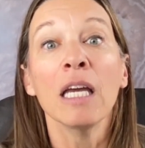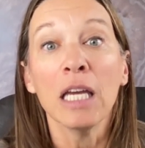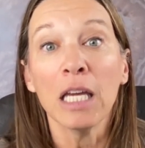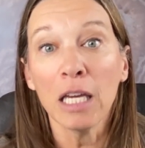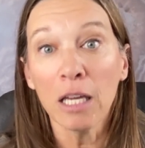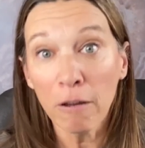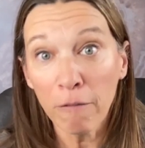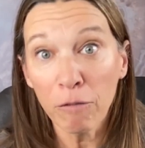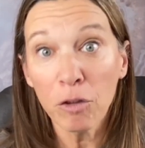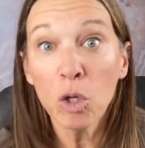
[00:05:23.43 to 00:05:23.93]

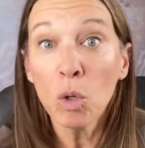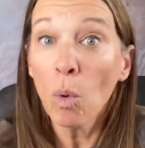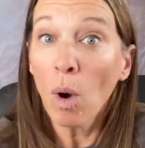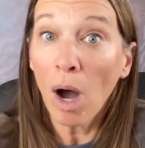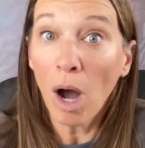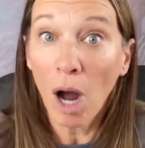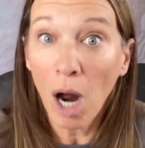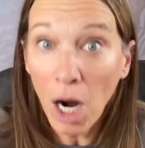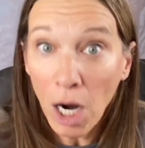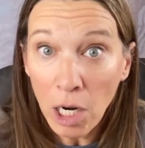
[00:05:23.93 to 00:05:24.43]
If you
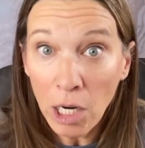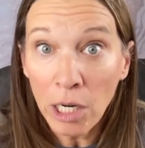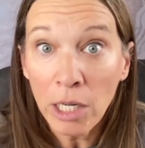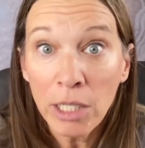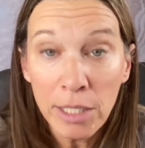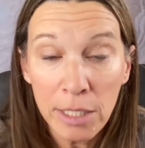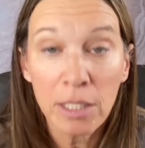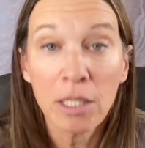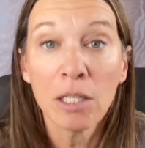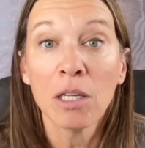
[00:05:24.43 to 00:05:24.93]
are
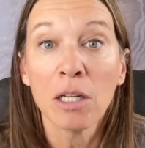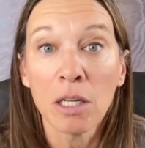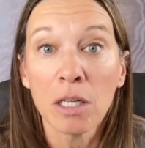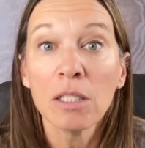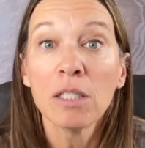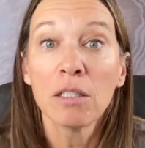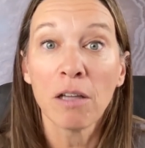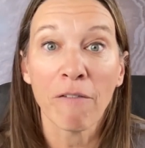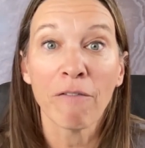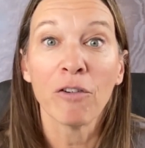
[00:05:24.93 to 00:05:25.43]
still
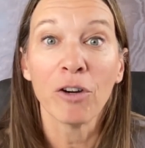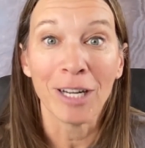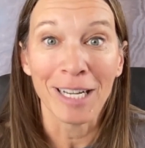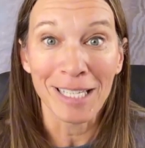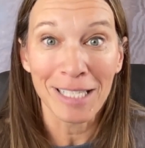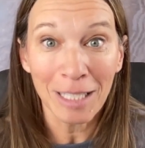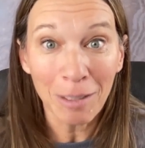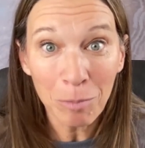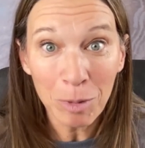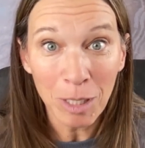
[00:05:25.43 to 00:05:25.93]
suffering
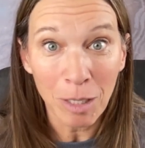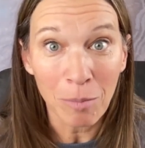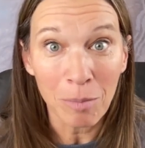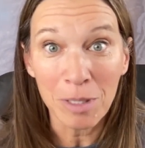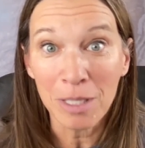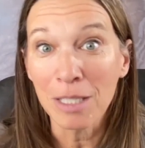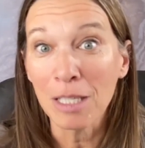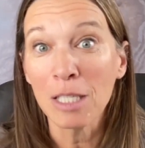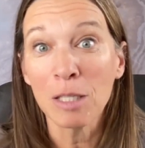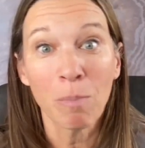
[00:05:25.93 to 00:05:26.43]
symptoms
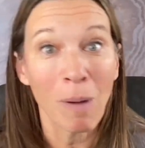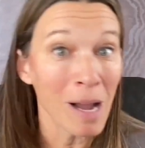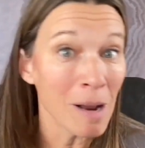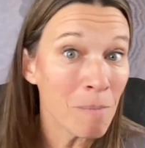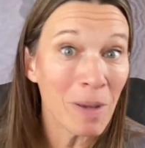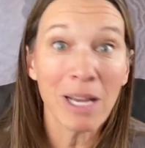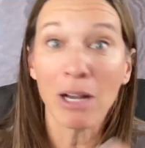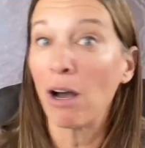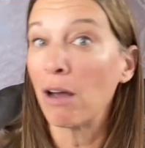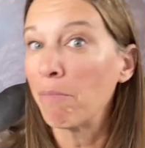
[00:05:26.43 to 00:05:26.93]
despite
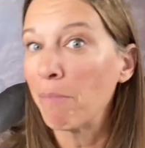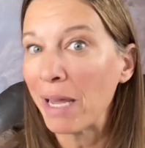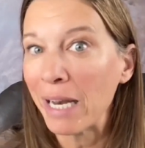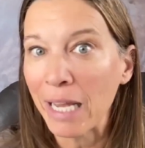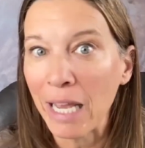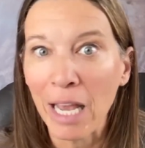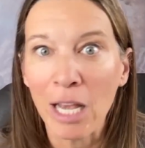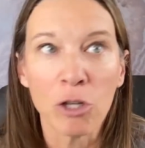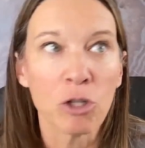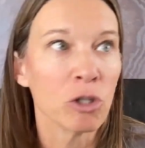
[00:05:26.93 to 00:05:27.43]
being on
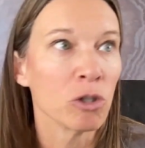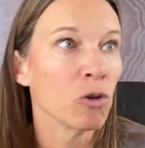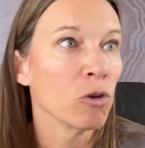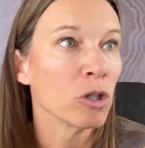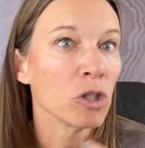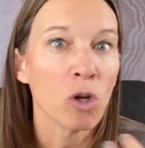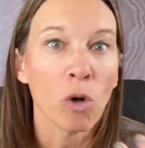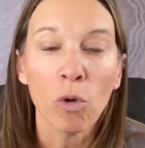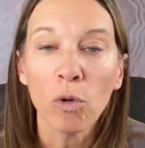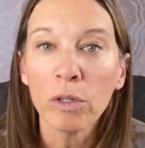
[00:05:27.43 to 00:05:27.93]
medication
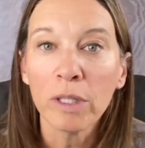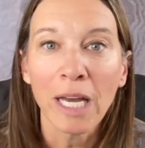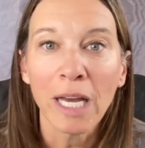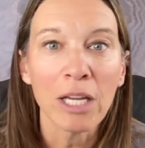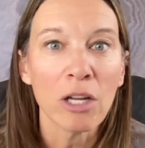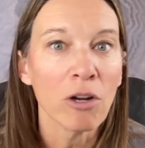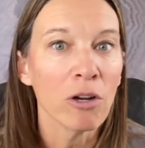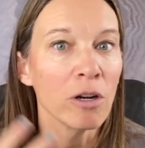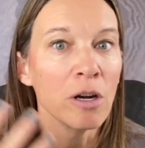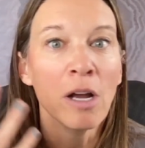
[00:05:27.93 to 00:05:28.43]
or told that
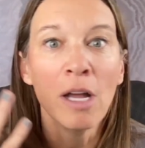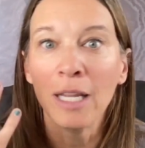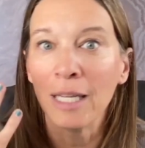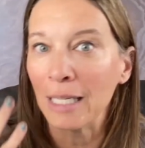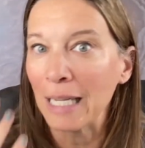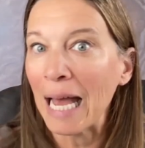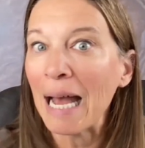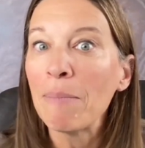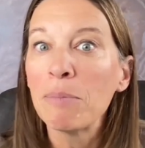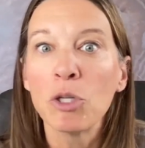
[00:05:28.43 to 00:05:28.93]
your
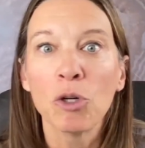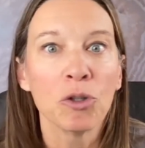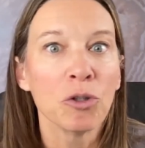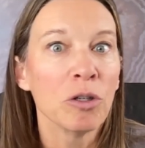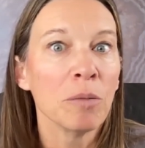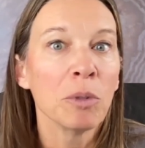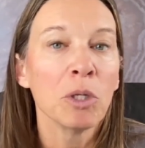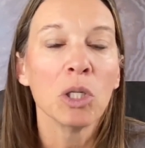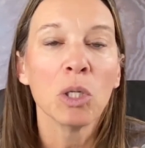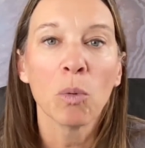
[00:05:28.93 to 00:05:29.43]
labs are
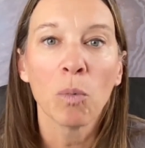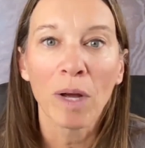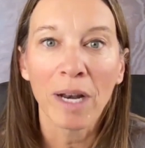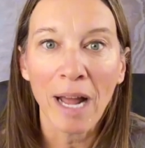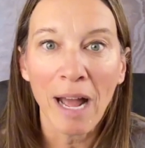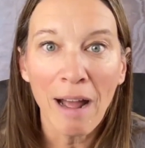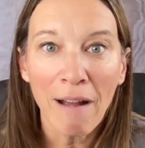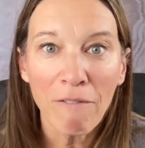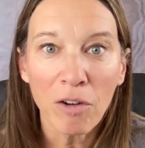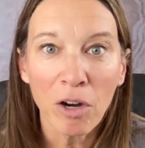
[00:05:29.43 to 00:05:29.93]
normal or
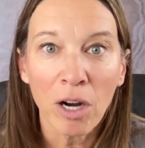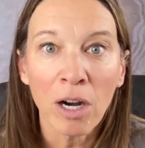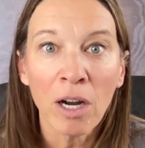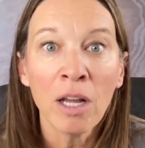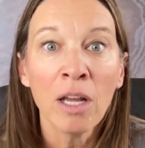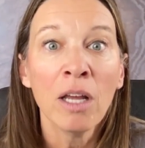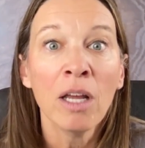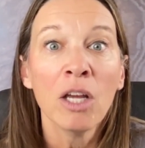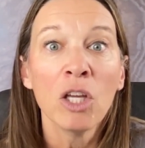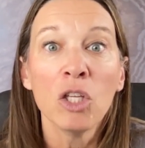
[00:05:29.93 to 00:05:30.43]
whatever,
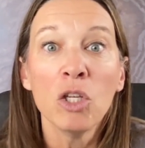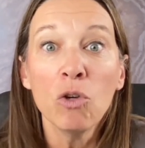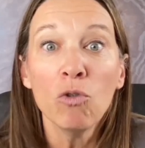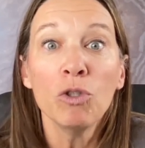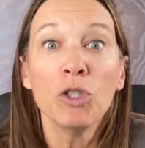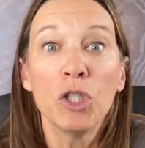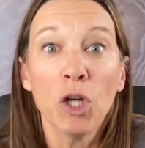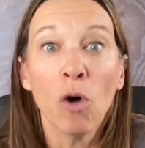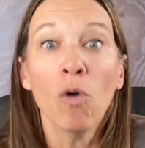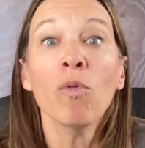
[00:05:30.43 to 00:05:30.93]
you
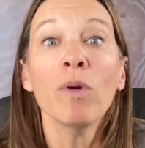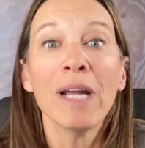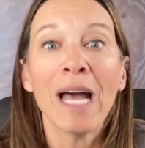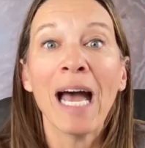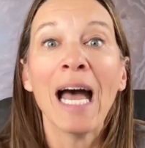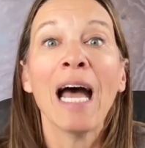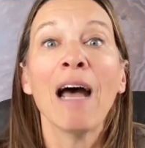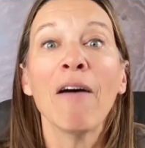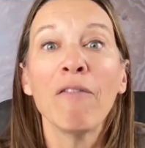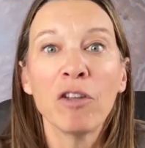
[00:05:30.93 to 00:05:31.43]
don't
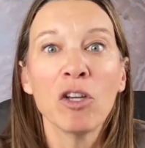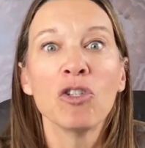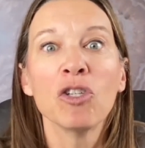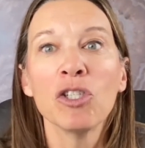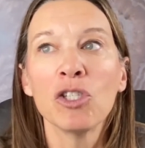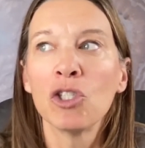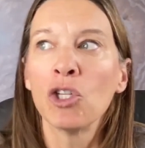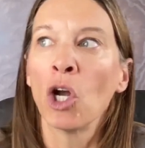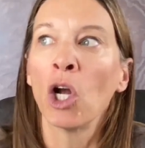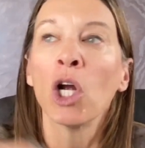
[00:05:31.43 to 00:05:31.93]
have to
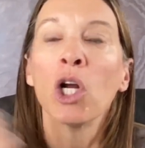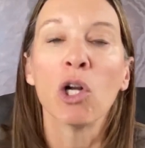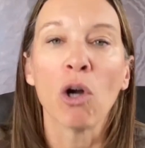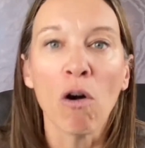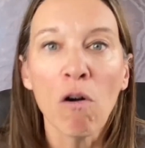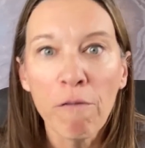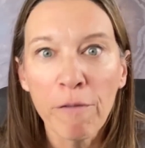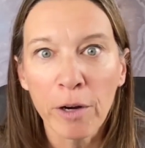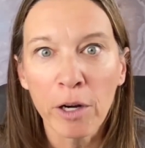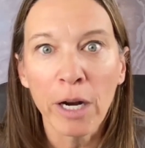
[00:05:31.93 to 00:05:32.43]
just turn
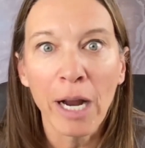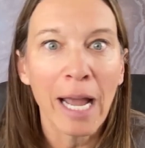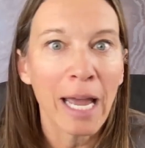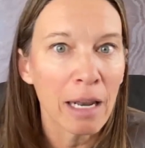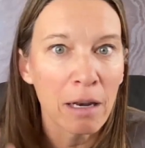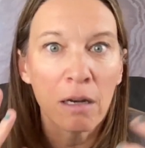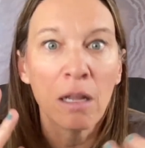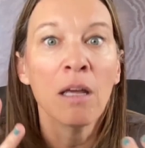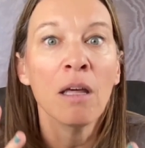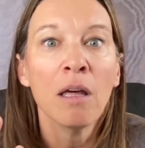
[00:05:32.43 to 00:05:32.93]
over
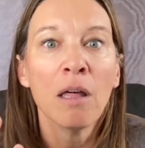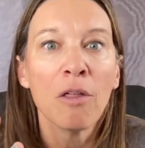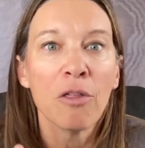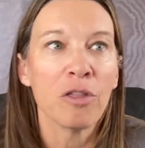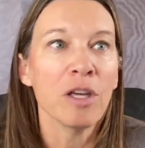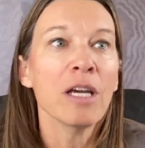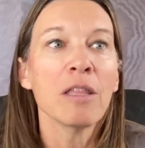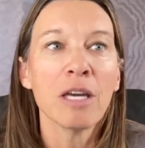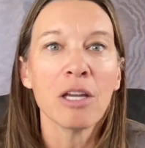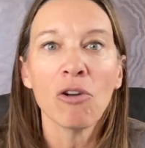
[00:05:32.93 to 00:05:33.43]
and
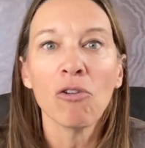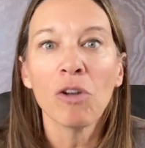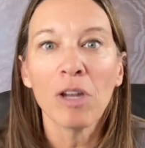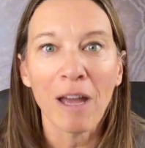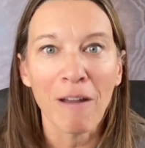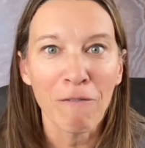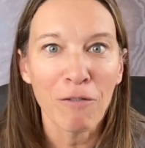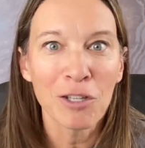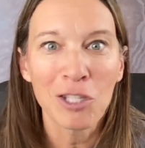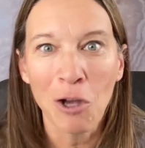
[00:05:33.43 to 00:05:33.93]
think that your
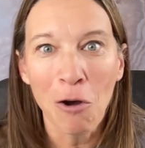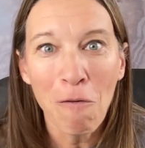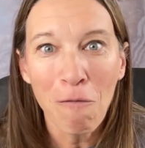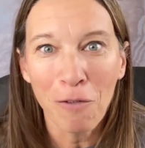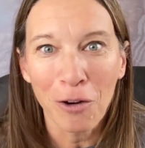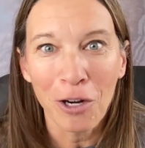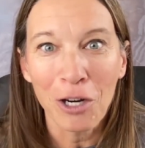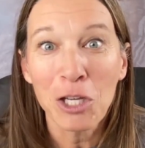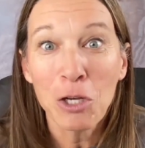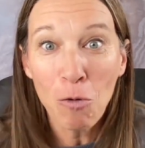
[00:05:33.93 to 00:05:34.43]
life is
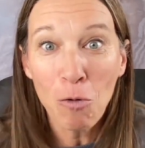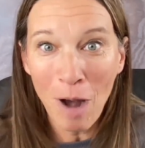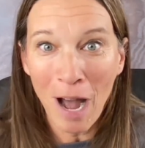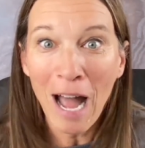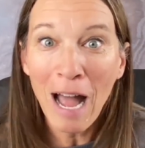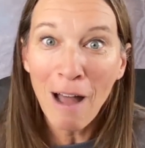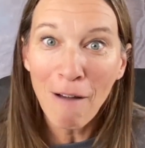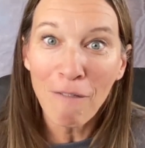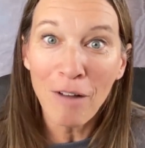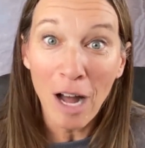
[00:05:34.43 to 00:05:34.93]
over. You
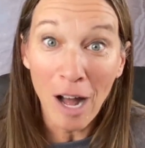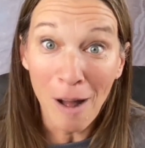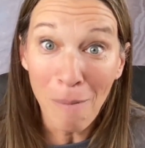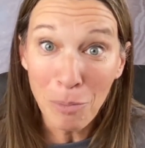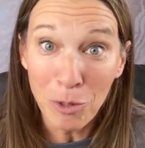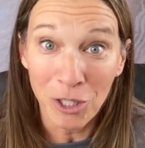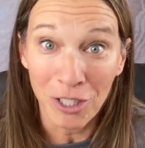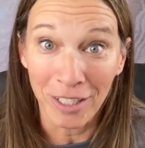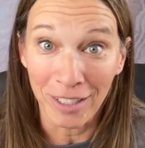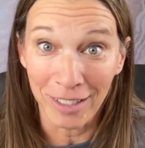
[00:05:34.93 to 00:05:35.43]
have
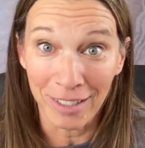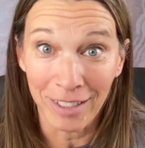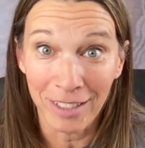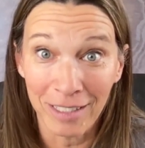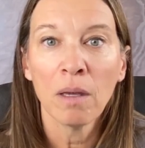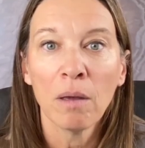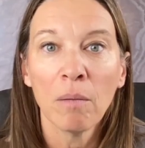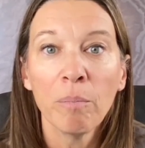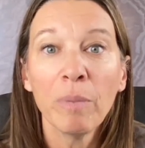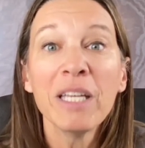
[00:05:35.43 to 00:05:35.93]

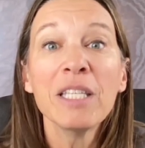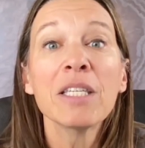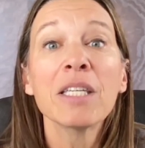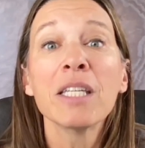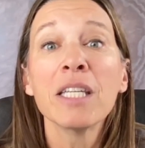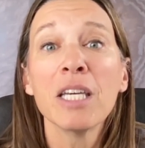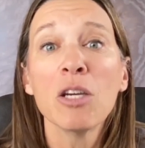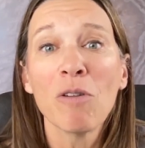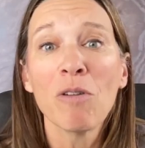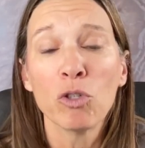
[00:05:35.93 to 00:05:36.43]
options.
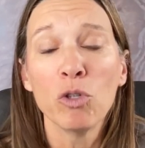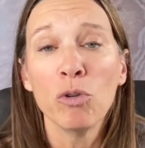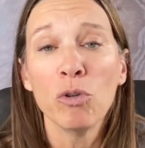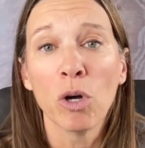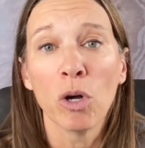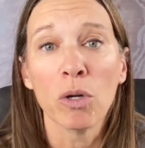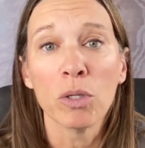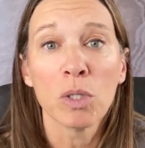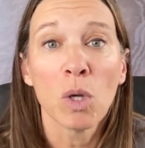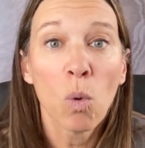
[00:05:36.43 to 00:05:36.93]
Basically, you have two
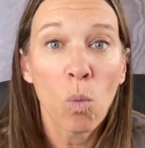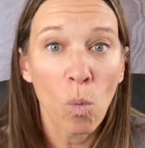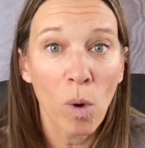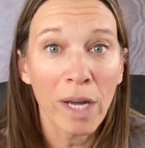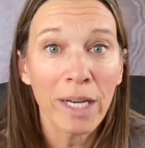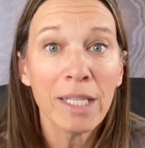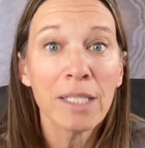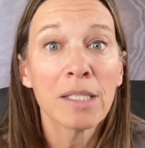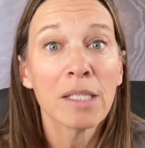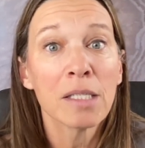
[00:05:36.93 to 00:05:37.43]
goals.
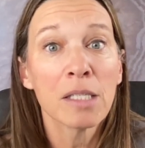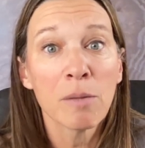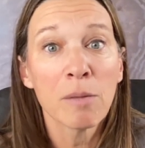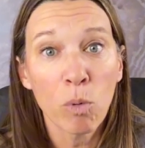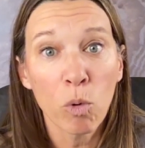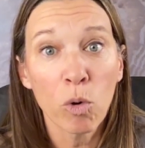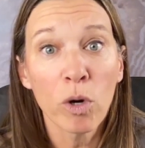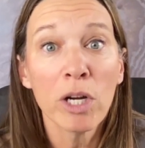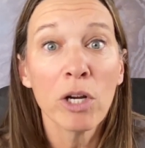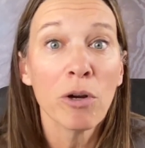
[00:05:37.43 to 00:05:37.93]
One is to
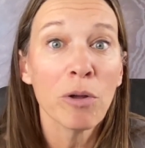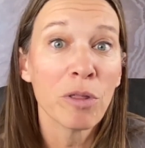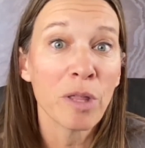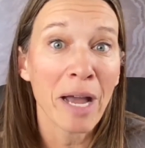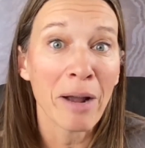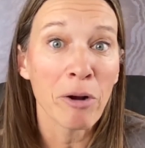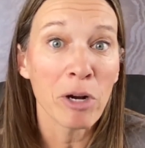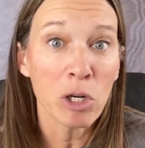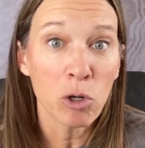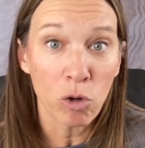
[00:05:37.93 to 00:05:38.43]
support your
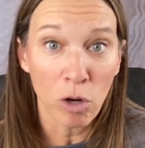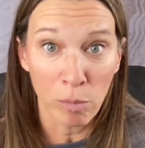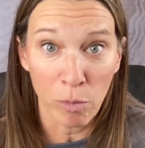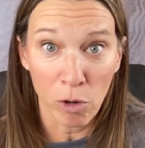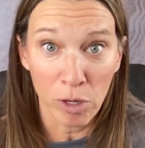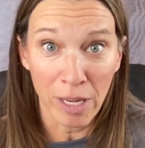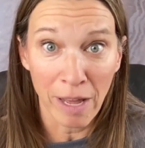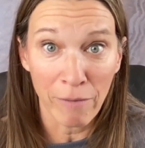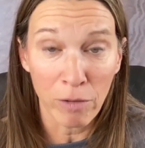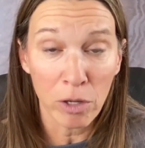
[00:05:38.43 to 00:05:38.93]
thyroid
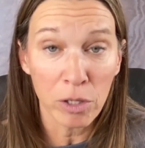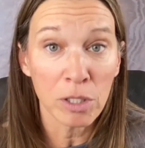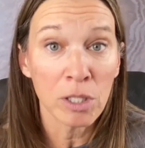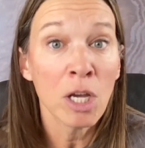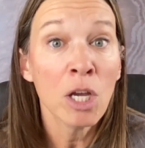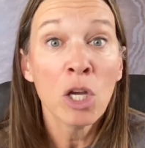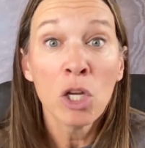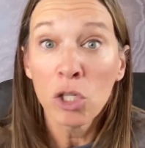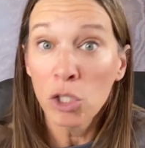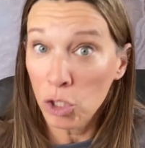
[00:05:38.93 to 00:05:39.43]
hormone levels,
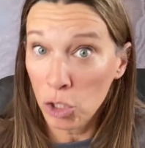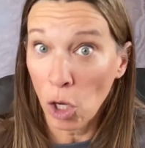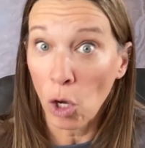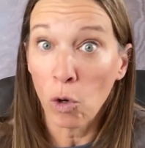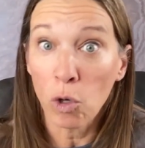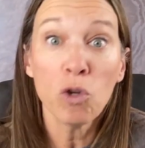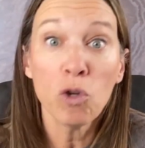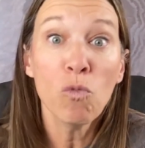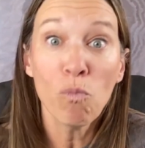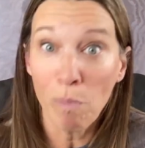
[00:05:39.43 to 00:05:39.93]
so
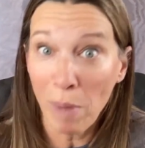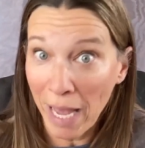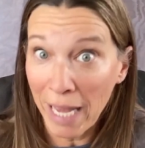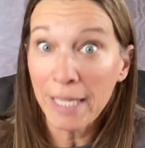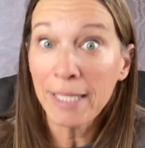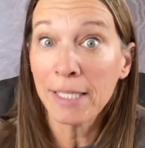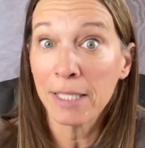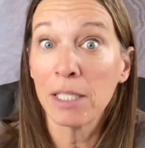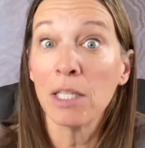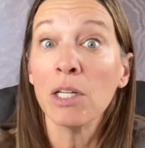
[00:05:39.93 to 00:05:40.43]
you may
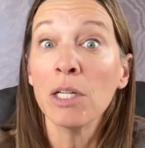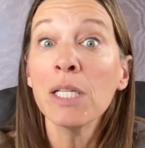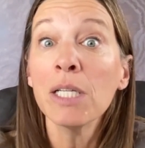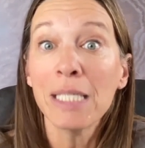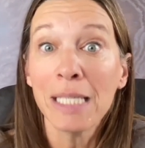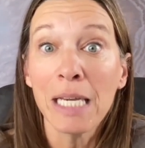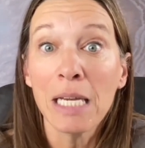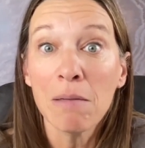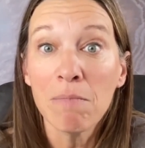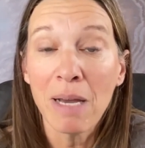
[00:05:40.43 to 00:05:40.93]
still
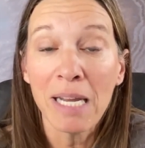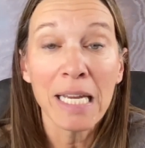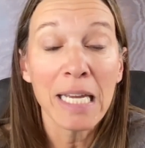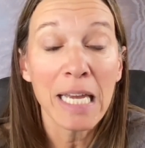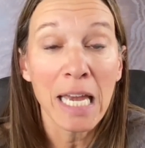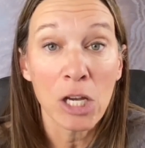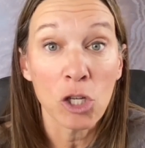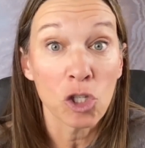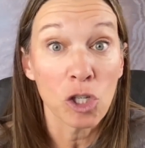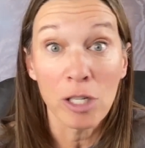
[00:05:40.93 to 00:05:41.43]
need
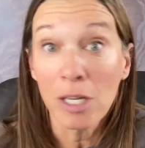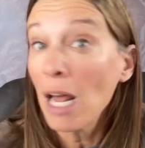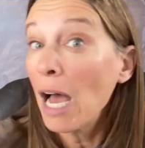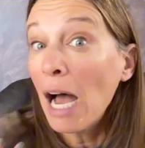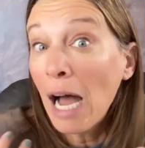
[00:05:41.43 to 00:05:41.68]
medication.